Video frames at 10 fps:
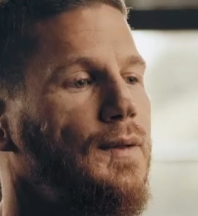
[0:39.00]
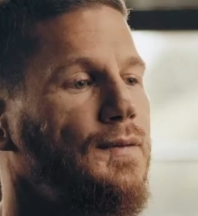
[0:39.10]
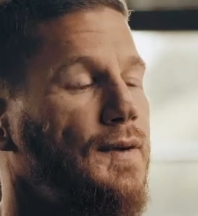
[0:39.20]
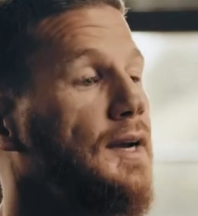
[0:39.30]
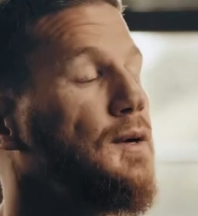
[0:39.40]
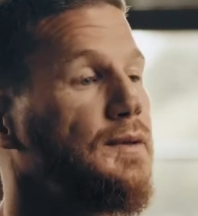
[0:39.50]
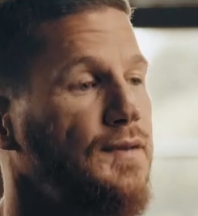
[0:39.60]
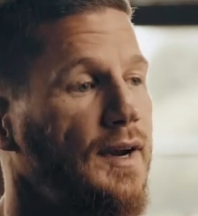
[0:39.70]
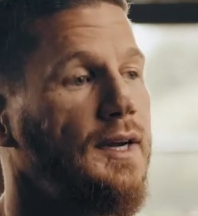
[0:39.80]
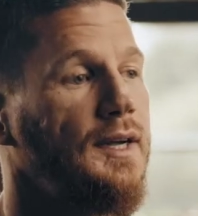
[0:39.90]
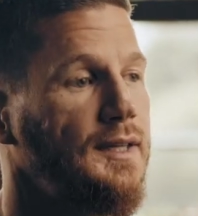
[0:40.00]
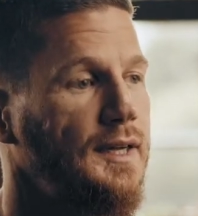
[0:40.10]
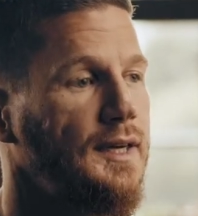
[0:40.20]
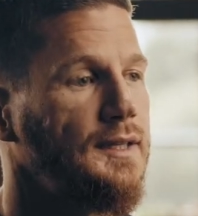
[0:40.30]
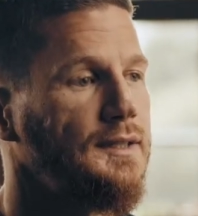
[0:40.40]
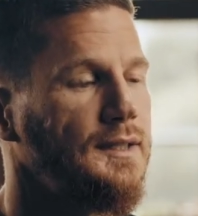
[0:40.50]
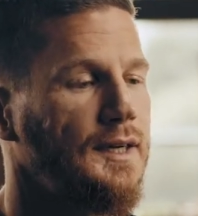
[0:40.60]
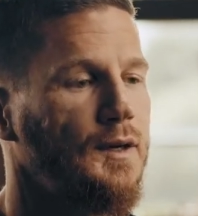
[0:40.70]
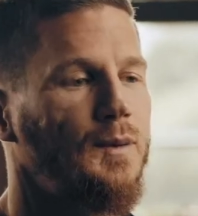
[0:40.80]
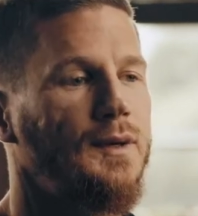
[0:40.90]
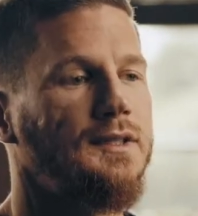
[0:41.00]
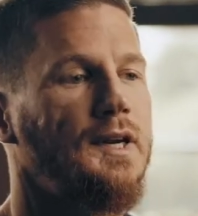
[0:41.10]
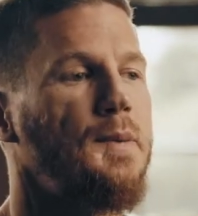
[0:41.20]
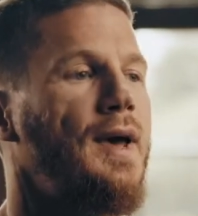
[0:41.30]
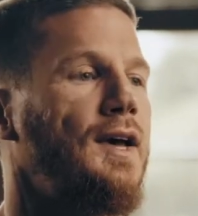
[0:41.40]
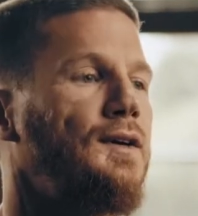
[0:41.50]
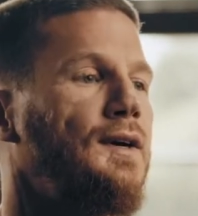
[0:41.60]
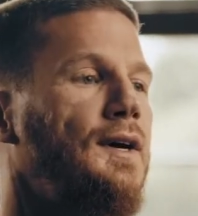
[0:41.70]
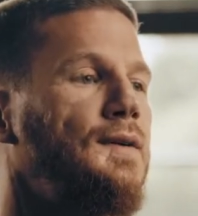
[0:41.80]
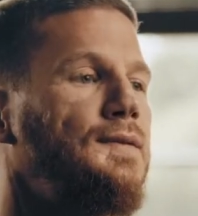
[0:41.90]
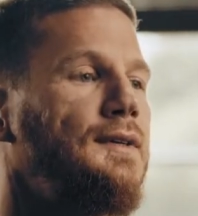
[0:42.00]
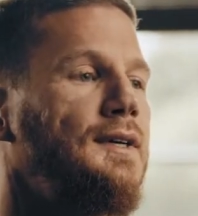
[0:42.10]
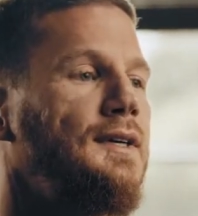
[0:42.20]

The fighting was very intense, and it wasn't a matter of,